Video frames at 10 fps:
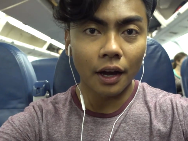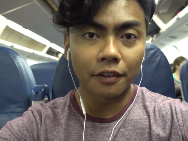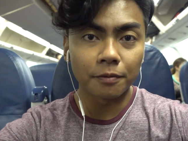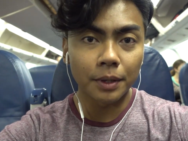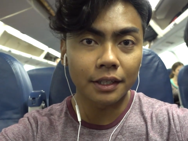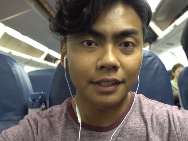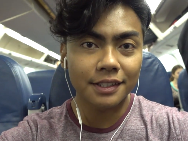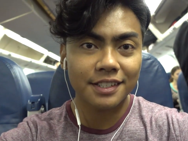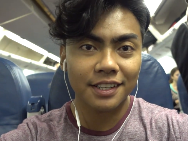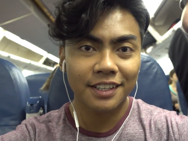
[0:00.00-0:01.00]
I have made it.
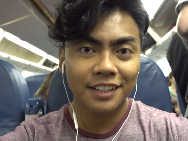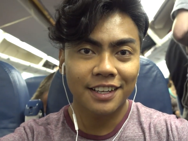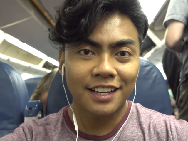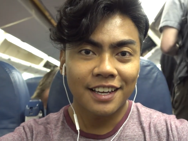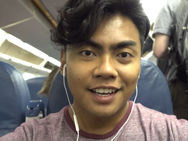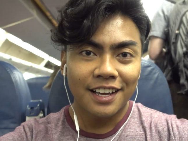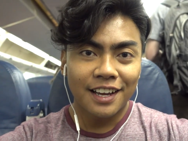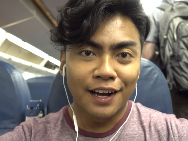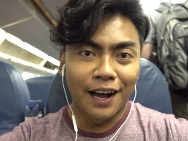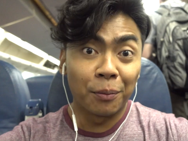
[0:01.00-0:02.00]

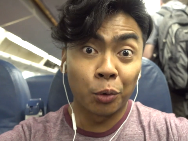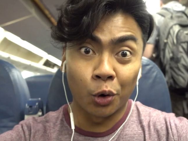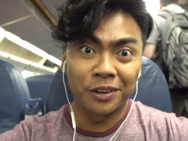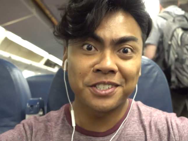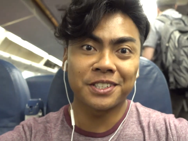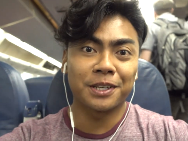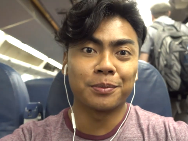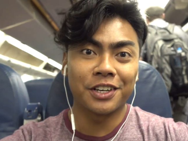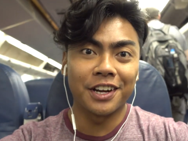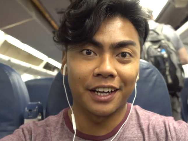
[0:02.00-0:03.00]
I'm going to sleep.
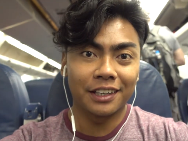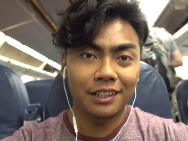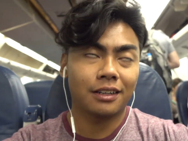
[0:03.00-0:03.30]
Good night.